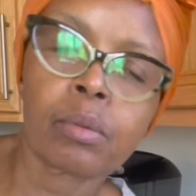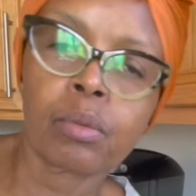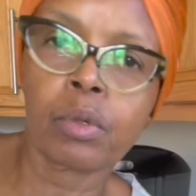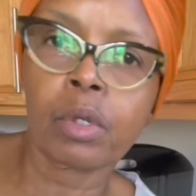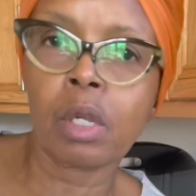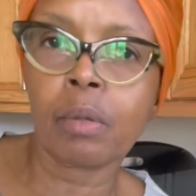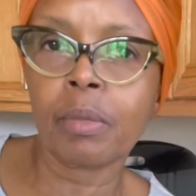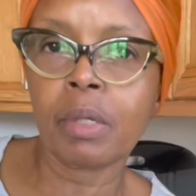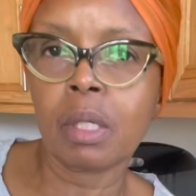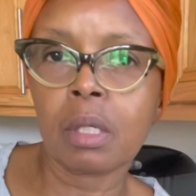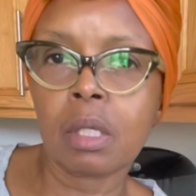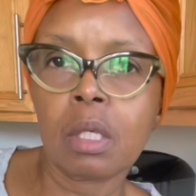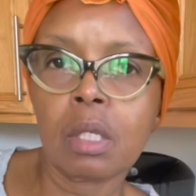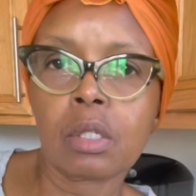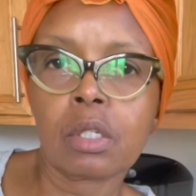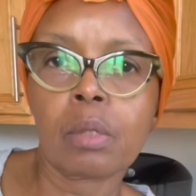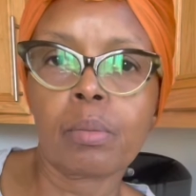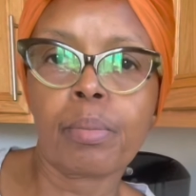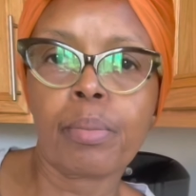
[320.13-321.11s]
when I'm in the
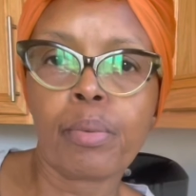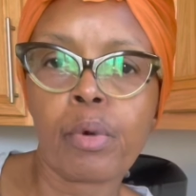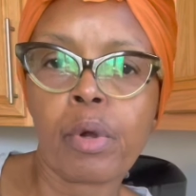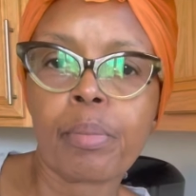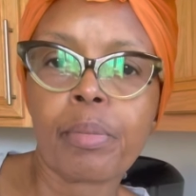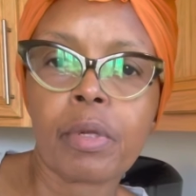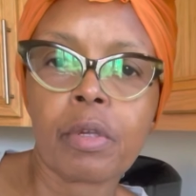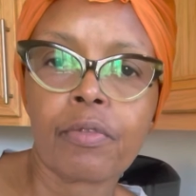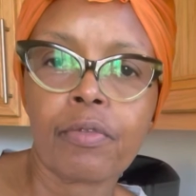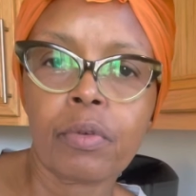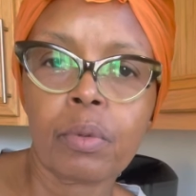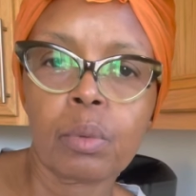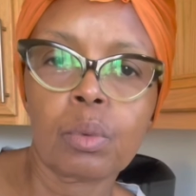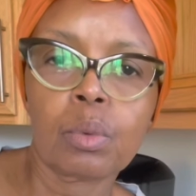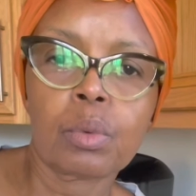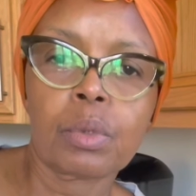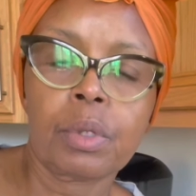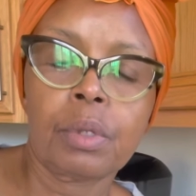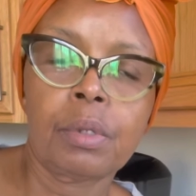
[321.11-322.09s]
kitchen prepping
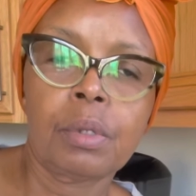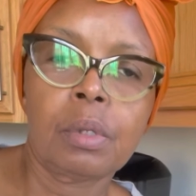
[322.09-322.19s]
food.